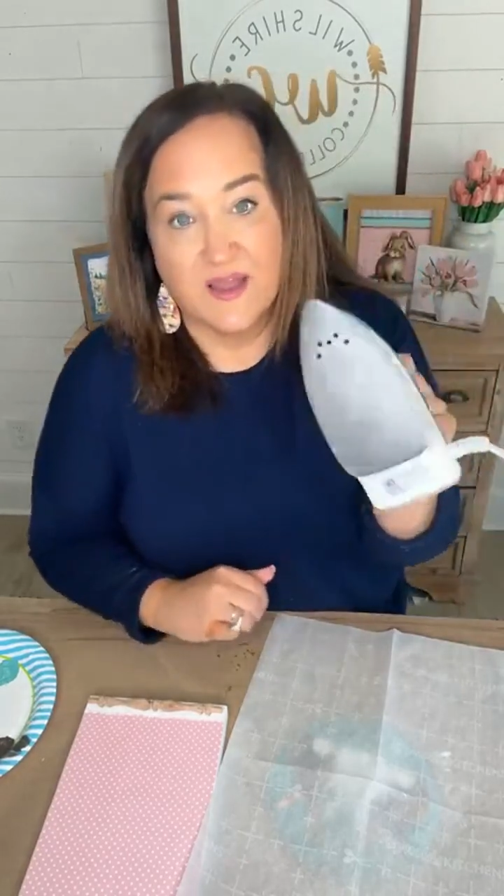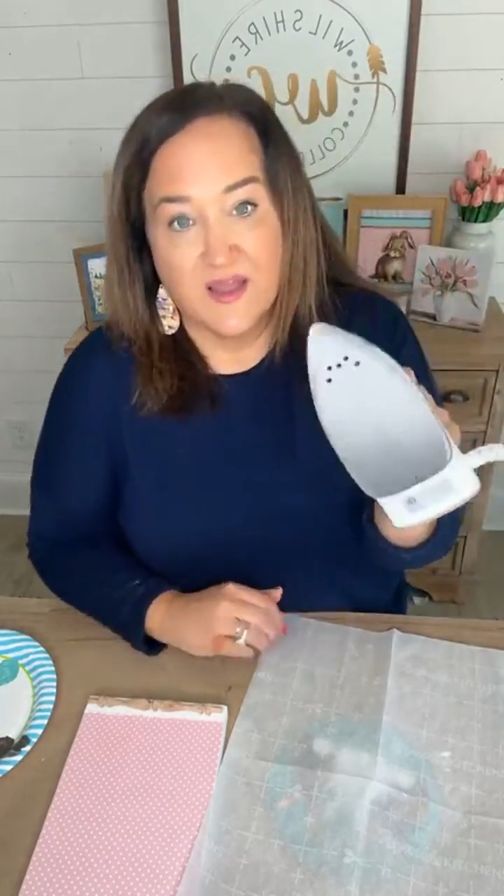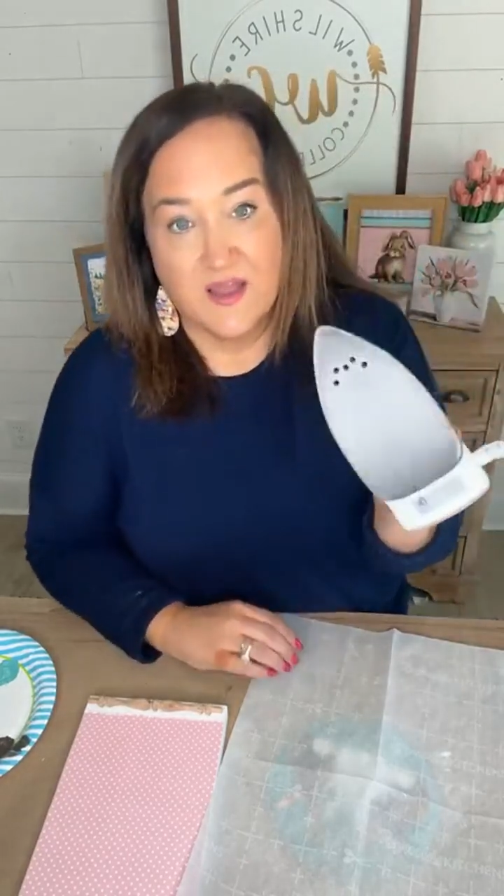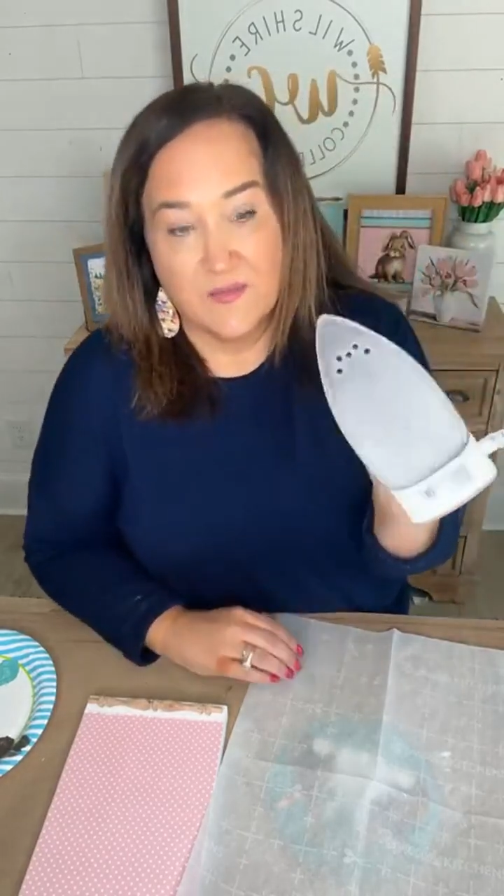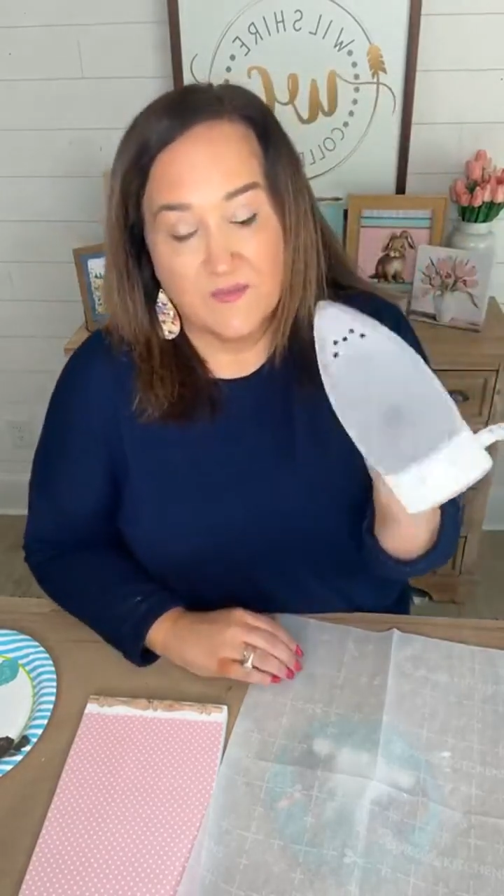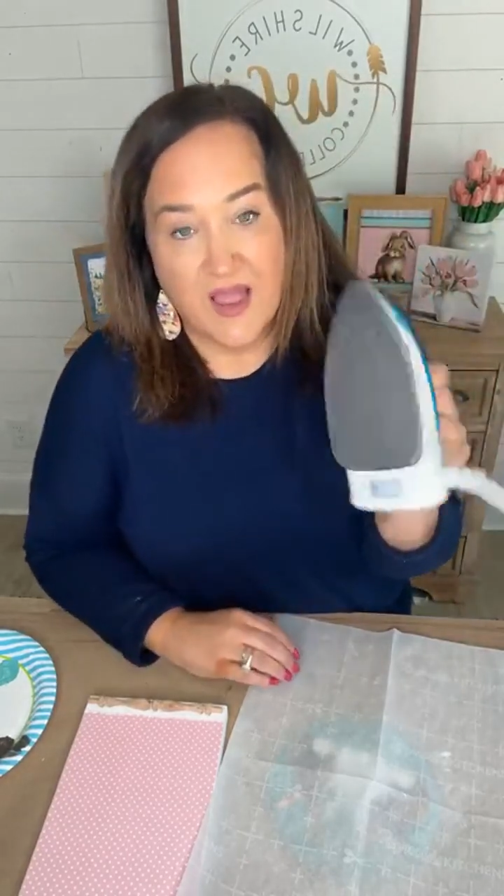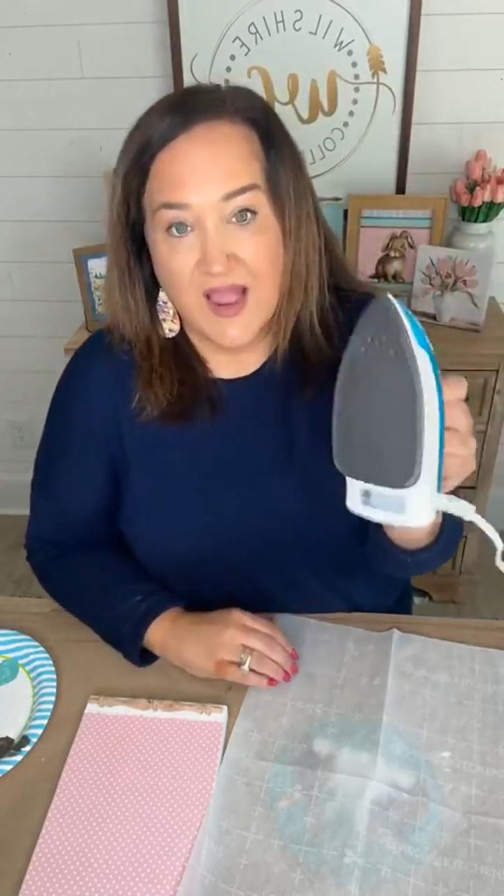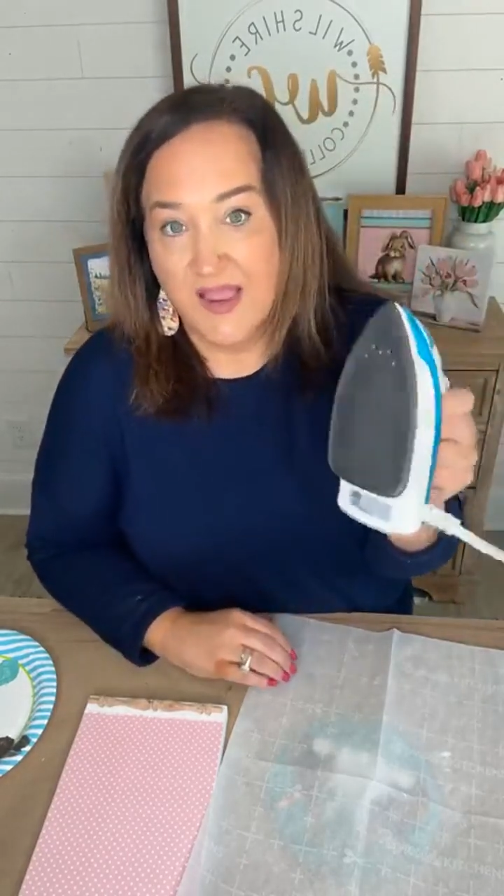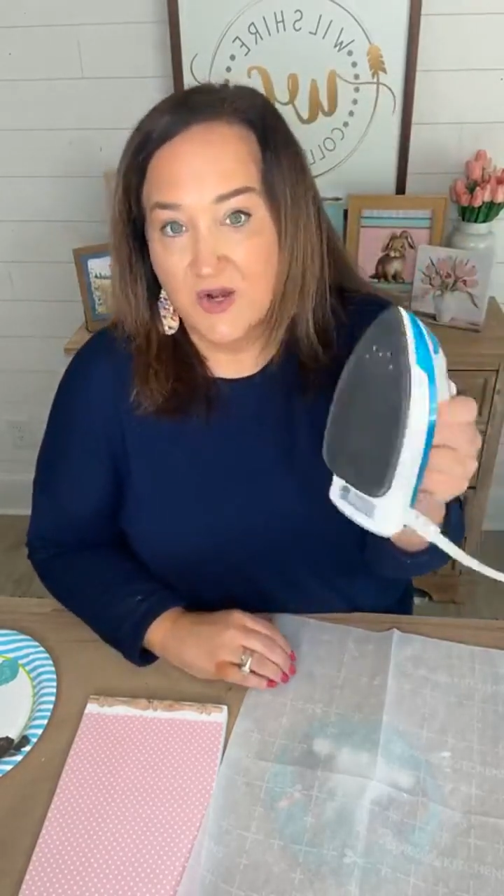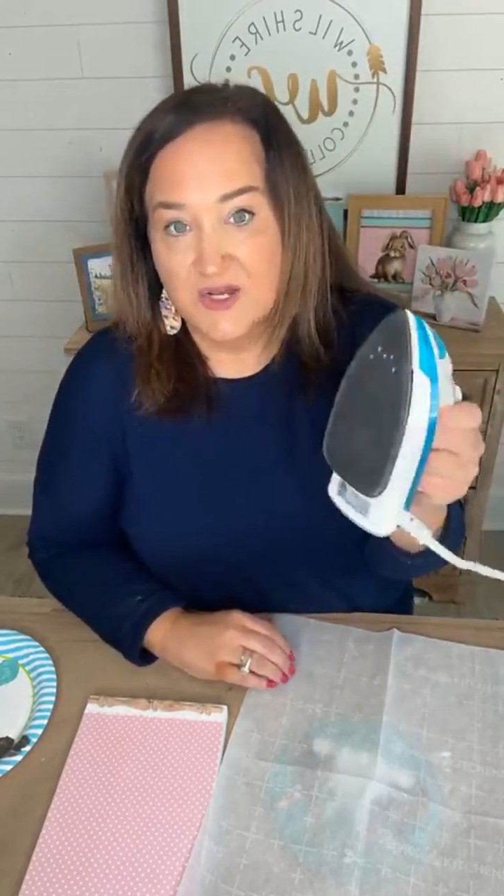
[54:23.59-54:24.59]

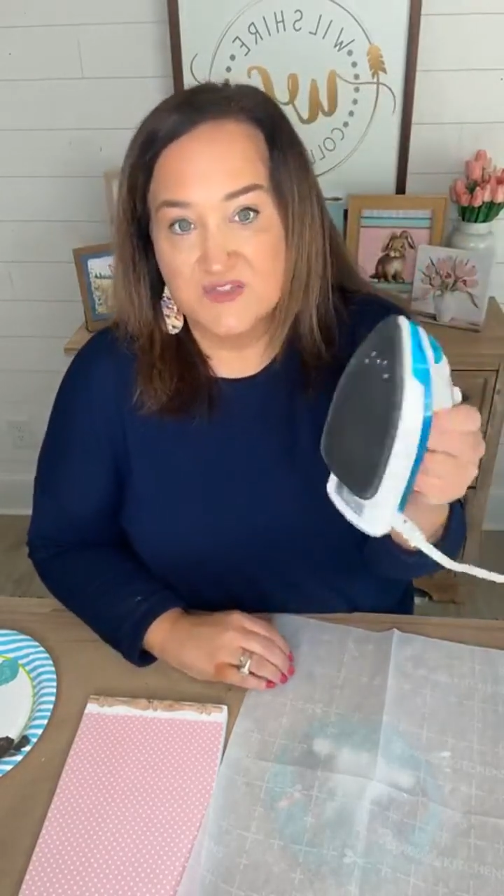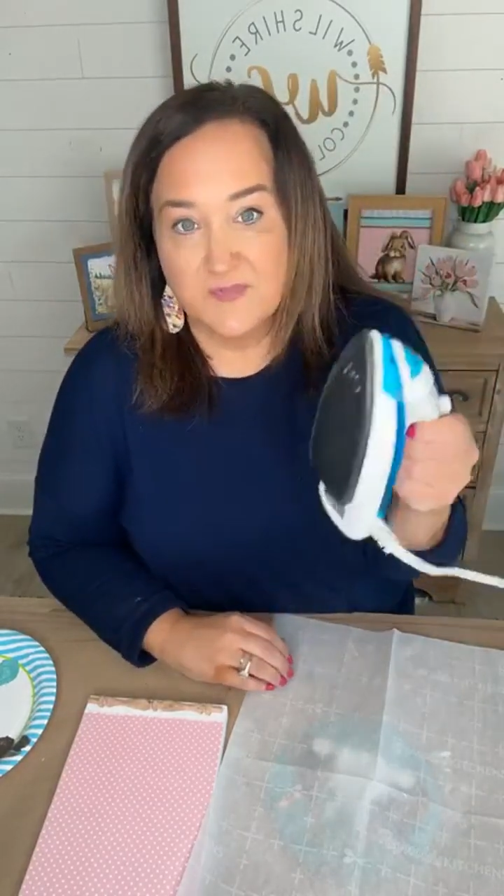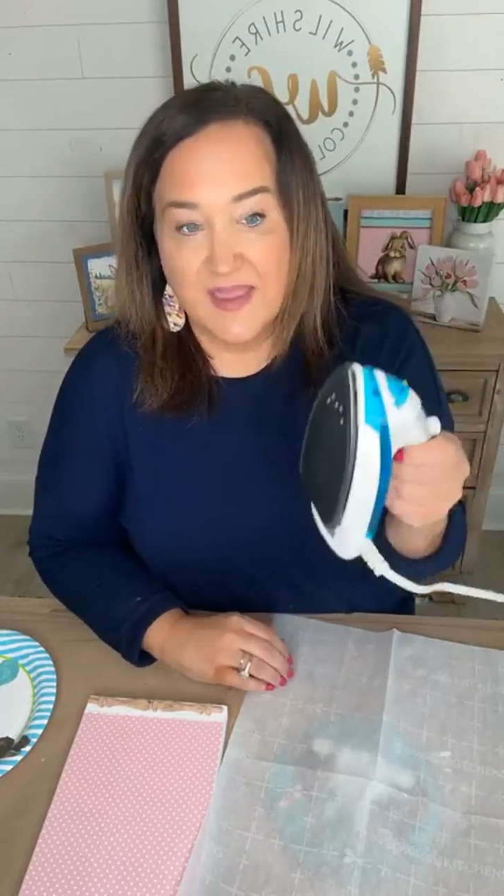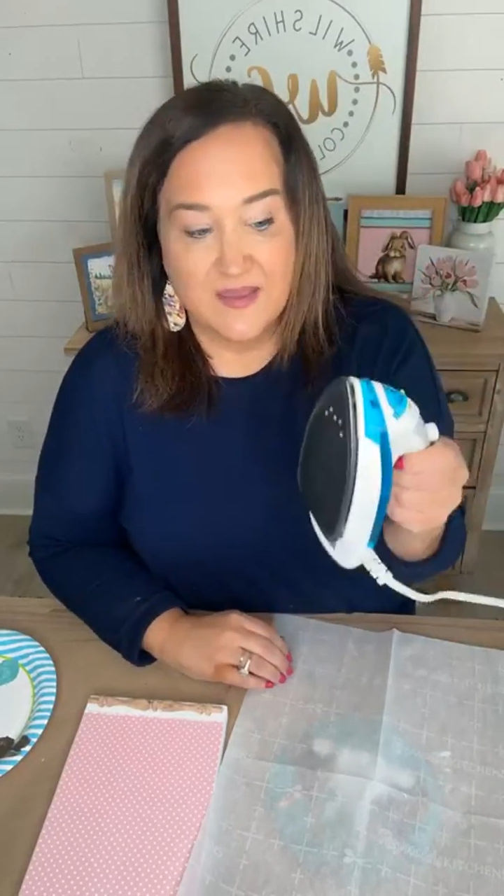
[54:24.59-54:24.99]
iron is from